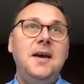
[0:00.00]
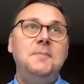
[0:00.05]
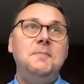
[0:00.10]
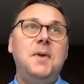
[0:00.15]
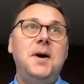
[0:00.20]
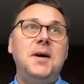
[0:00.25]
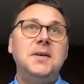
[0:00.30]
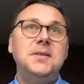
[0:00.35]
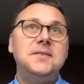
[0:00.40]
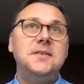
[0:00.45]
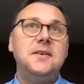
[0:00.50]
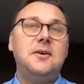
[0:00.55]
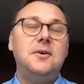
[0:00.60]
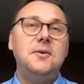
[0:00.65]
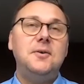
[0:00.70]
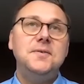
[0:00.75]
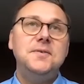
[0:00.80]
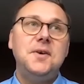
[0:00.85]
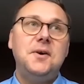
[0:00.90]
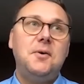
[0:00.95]
must
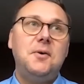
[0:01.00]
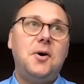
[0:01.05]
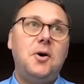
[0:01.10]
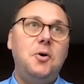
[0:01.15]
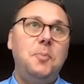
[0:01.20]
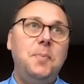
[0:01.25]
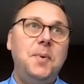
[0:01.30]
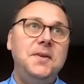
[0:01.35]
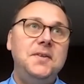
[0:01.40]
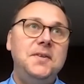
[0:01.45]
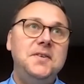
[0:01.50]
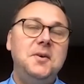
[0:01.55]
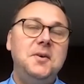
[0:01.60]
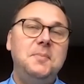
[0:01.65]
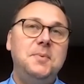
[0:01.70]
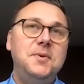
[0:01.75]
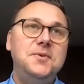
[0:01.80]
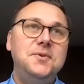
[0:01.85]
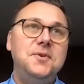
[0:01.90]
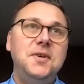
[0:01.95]
also open the
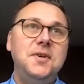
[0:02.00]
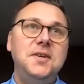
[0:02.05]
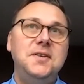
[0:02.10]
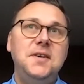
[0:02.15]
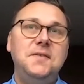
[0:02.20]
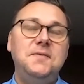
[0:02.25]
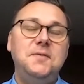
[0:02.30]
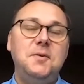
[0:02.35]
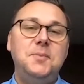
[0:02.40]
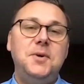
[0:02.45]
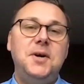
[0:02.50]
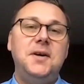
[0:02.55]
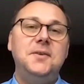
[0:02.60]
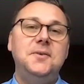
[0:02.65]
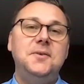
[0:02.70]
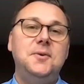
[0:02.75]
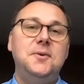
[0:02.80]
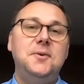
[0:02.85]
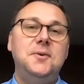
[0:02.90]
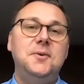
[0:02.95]
opportunity for brand
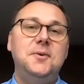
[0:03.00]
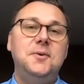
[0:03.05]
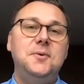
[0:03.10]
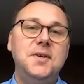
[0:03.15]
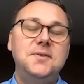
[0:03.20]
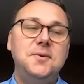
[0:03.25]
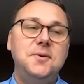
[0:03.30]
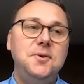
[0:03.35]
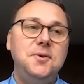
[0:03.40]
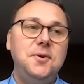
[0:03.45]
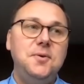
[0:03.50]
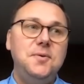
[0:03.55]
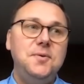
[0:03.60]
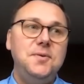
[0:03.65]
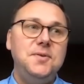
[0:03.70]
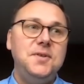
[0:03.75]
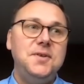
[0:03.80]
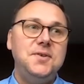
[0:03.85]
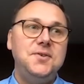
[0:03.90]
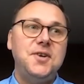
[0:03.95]
owners to
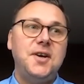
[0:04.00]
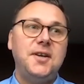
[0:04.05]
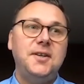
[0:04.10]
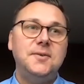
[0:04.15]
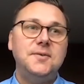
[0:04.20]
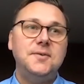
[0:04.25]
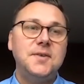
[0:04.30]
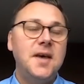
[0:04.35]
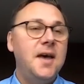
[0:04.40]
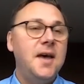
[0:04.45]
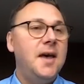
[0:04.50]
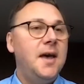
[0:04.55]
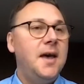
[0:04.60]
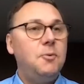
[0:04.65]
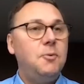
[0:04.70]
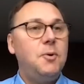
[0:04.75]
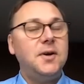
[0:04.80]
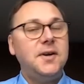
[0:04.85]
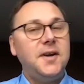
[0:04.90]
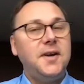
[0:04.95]
use these channels.
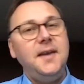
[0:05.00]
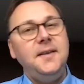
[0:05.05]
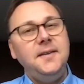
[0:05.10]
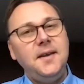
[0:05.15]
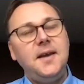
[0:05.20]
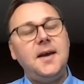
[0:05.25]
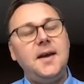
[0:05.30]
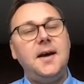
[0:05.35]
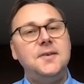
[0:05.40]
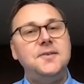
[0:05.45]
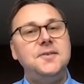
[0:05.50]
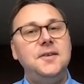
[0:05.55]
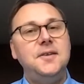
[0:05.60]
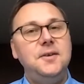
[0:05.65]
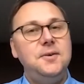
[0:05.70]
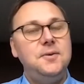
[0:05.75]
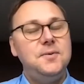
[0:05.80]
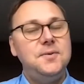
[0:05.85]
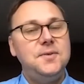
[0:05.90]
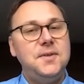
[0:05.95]
Well, can they actually
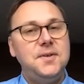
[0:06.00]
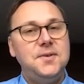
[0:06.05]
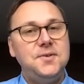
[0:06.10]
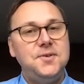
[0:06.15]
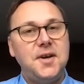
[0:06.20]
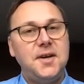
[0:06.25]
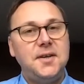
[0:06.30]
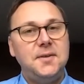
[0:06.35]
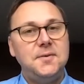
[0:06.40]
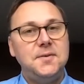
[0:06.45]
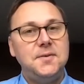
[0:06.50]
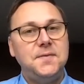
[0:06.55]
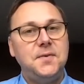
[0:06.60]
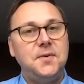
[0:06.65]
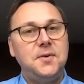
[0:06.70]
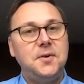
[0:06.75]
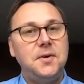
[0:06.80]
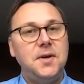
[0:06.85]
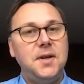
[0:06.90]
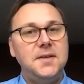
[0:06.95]
use these channels
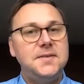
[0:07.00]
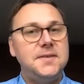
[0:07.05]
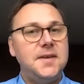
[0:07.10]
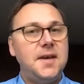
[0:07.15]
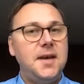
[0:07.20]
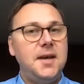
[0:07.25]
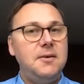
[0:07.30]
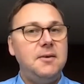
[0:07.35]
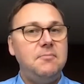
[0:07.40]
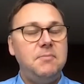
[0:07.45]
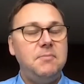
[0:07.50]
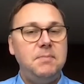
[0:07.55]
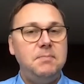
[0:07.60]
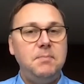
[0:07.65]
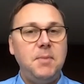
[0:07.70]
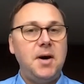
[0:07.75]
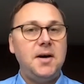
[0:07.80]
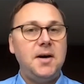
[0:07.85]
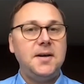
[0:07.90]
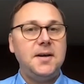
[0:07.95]
for, let's say,
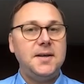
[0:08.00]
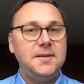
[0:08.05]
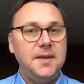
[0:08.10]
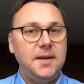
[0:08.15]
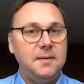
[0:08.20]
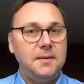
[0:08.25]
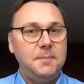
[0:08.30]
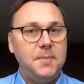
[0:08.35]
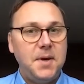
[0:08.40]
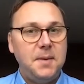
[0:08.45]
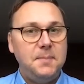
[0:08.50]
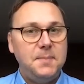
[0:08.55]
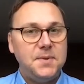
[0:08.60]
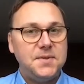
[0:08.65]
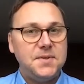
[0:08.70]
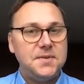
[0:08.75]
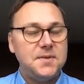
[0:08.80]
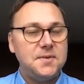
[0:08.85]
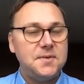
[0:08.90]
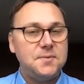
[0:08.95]
marketing
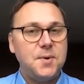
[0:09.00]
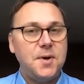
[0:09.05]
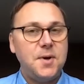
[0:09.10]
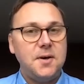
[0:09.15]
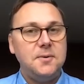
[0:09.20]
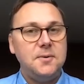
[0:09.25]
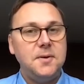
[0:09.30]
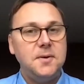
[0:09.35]
purposes as well?